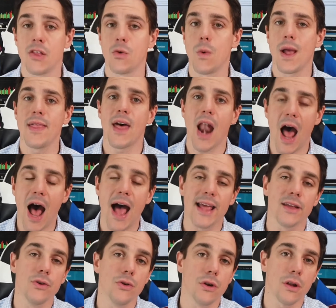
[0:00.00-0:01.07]
The way that I
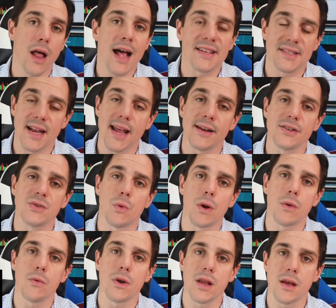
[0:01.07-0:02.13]
utilize an 8 and
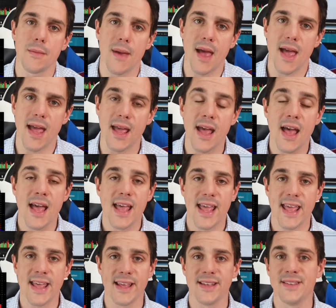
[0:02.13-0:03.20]
21 EMA
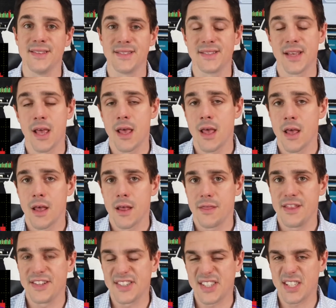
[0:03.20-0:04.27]
is
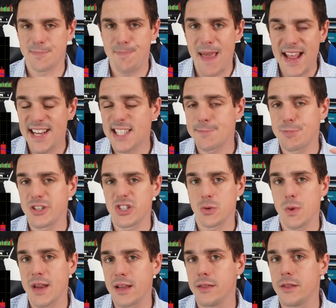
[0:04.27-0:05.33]
the space
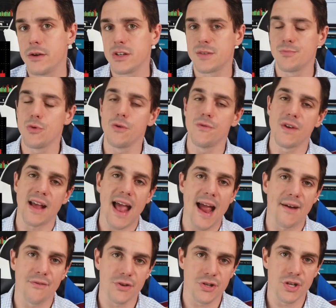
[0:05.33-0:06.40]
between those moving
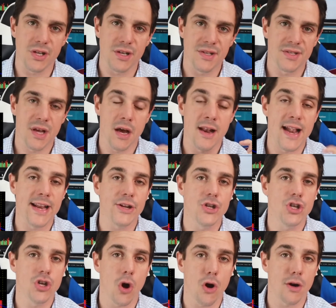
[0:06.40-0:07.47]
averages on any
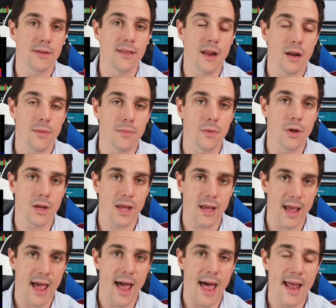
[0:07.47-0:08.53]
chart that I'm looking
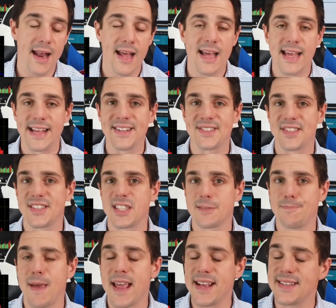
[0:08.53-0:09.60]
at is the
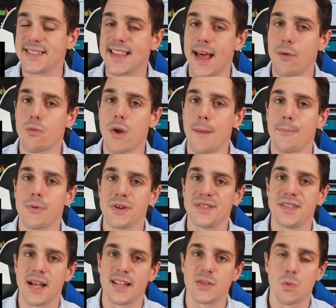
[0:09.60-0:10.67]
space that
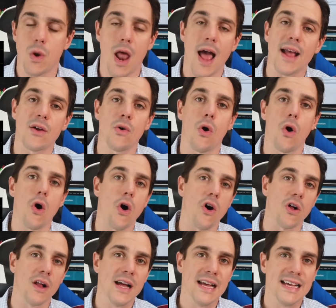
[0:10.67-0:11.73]
represents what I call